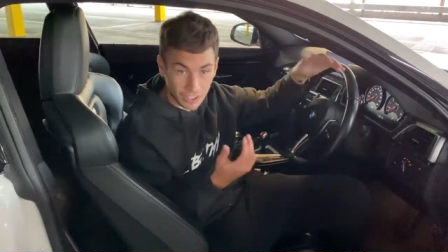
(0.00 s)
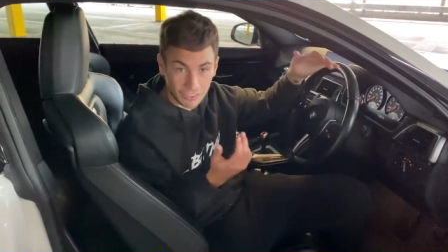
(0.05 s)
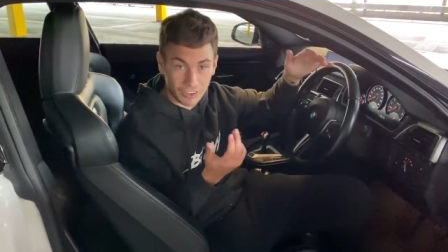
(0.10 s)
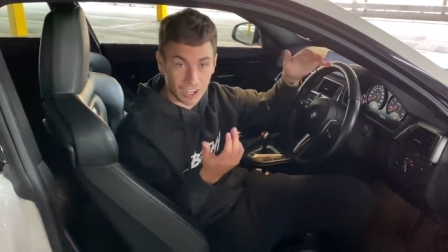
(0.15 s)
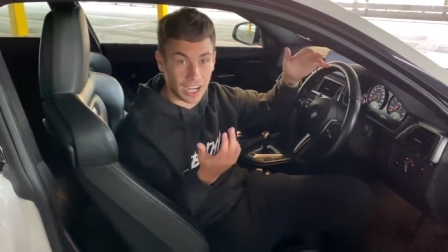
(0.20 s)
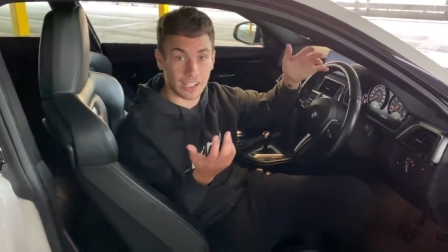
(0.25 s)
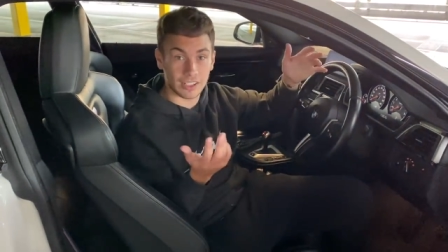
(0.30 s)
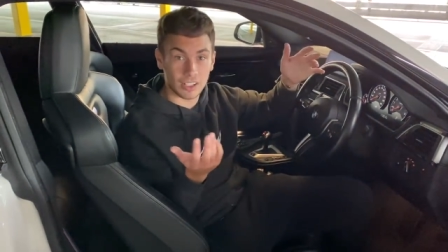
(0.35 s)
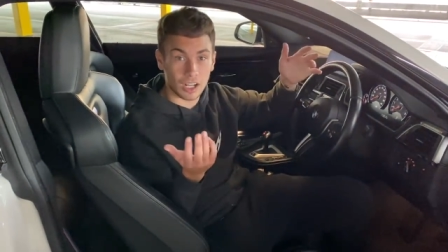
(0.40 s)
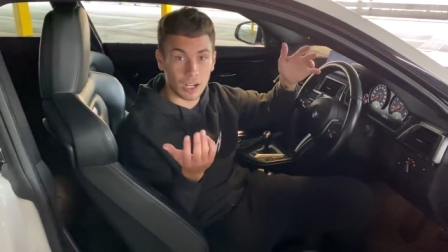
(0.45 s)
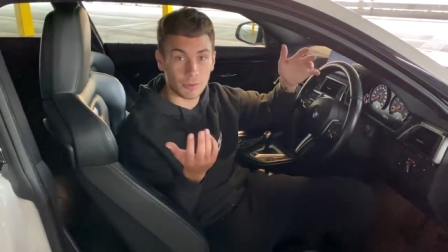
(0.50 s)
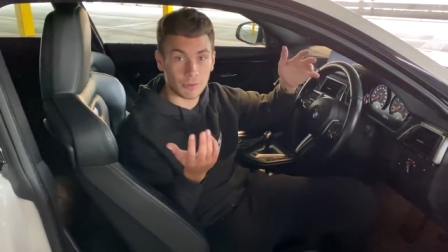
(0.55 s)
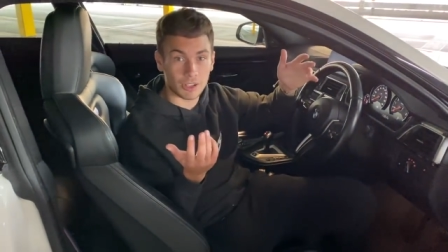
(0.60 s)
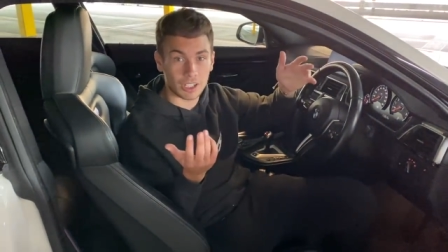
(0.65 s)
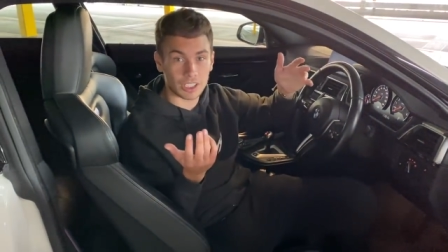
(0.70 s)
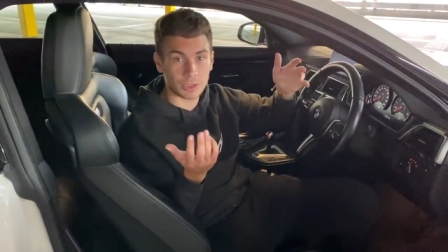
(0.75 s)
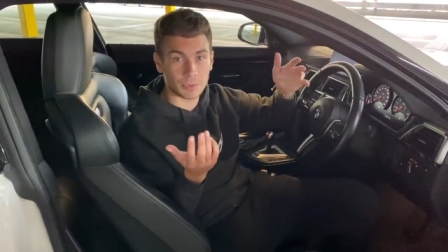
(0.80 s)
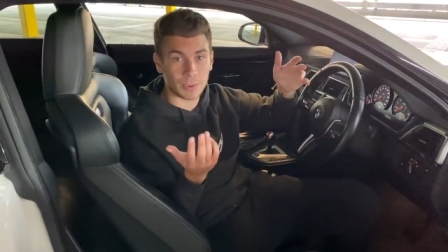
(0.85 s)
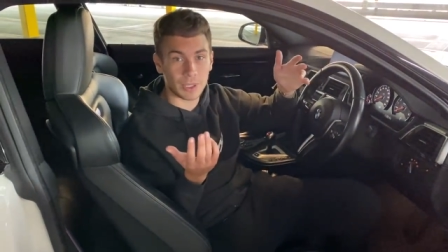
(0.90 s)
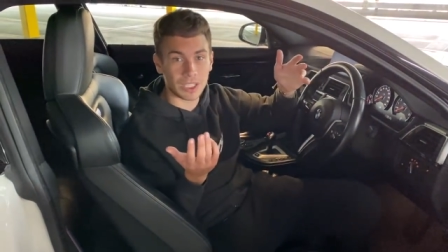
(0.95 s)
never had like
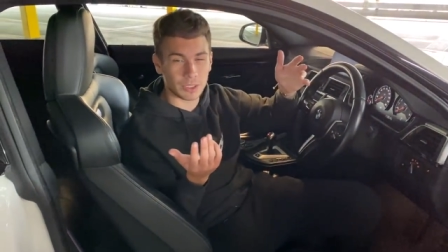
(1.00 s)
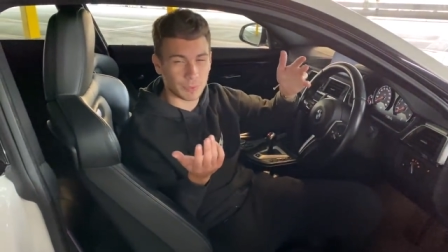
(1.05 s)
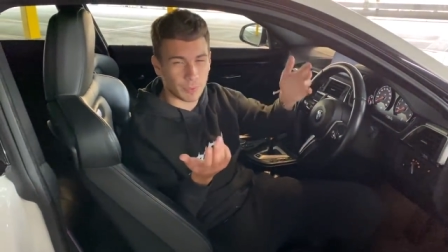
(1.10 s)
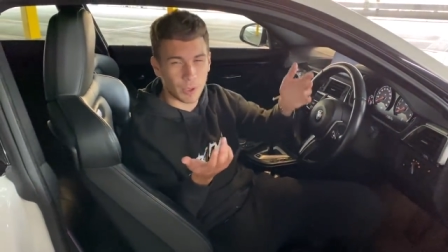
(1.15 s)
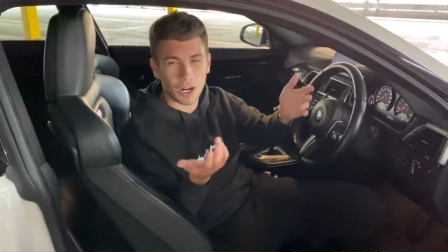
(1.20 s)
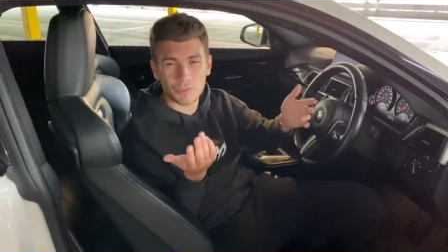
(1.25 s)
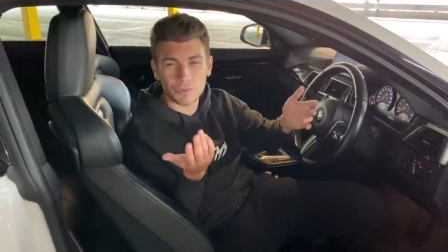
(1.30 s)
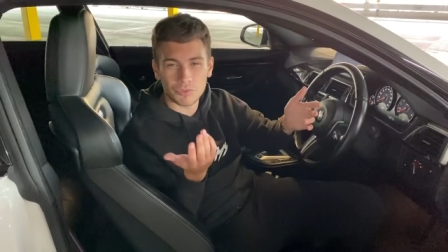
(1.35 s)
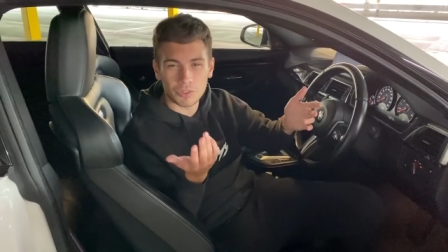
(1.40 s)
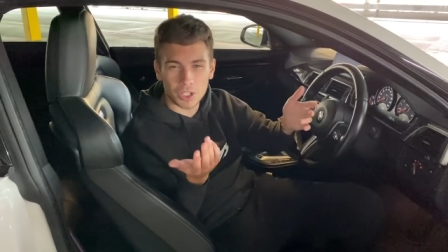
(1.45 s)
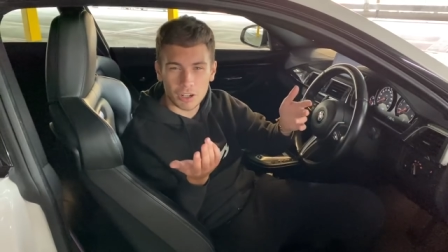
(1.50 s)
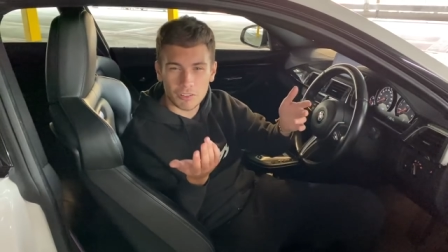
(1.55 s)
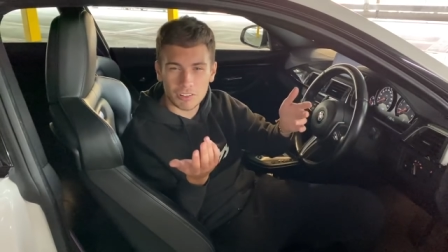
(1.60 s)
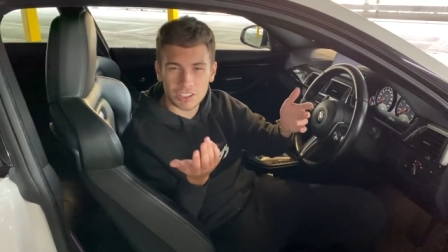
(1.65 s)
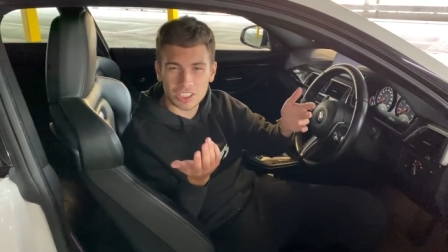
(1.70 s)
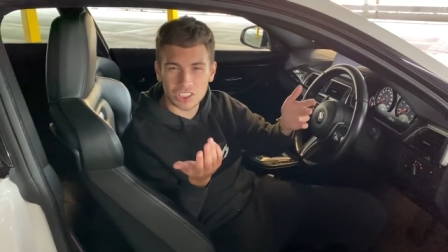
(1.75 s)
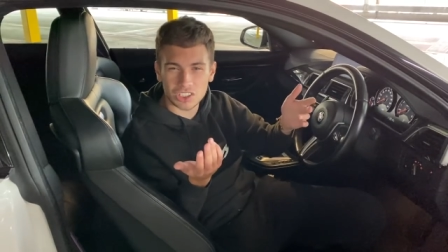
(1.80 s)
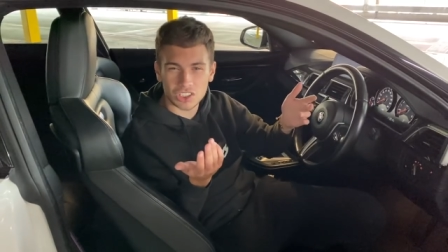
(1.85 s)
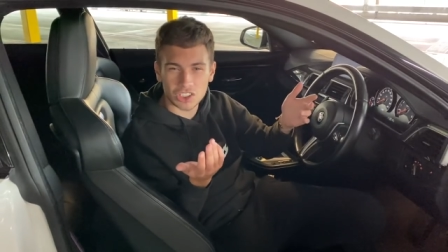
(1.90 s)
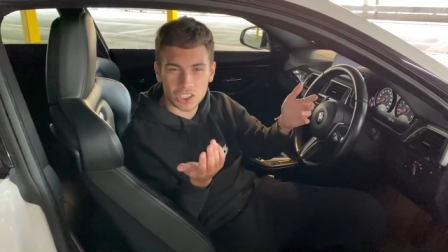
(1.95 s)
upgraded speakers, apart from the
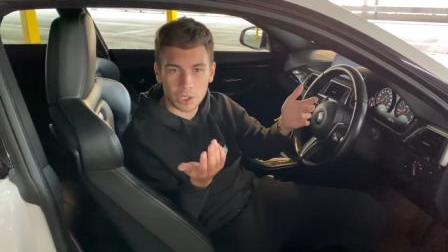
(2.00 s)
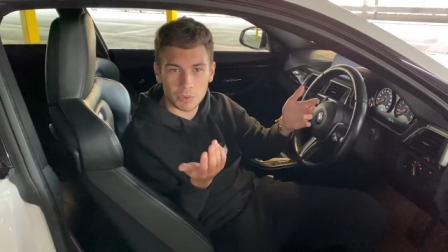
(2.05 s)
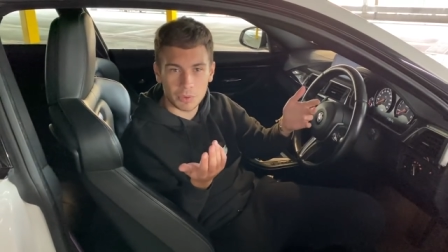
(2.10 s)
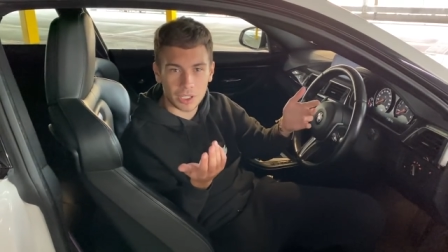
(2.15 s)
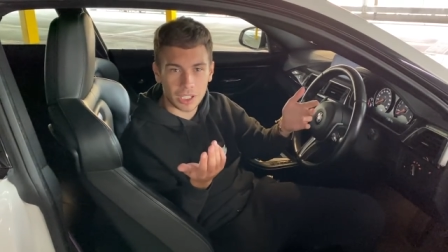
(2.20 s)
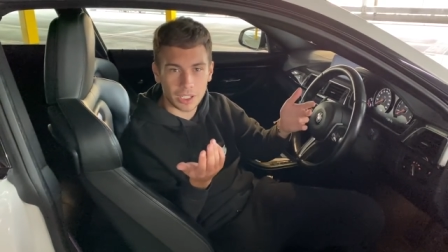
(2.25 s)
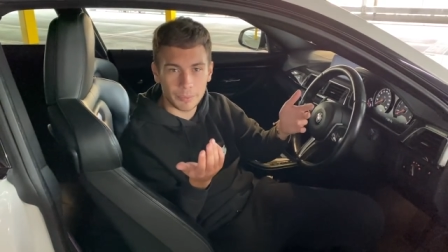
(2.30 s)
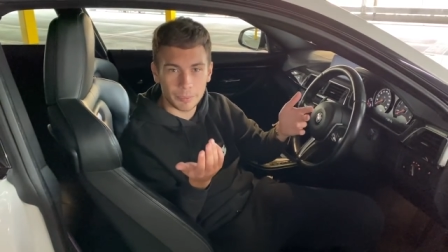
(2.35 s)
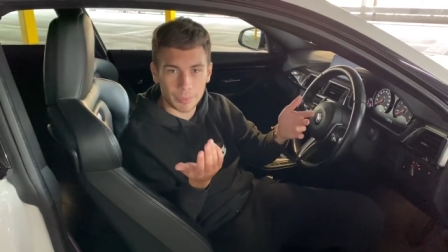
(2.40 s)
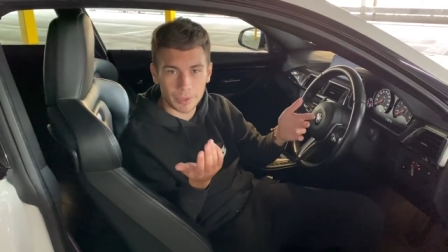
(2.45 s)
RS at Sony,